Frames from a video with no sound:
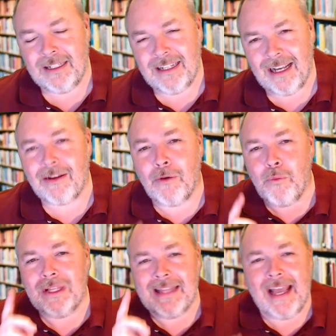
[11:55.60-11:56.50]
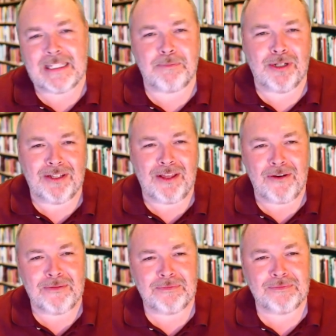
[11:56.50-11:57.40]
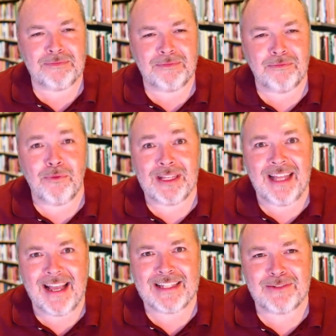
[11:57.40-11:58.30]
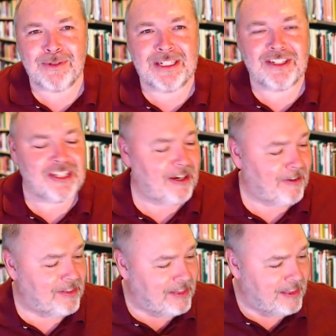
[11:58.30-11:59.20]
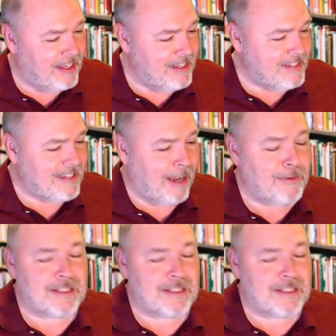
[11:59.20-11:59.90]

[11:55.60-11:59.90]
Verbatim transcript: I've got one last book though. One last one to share. And this, I was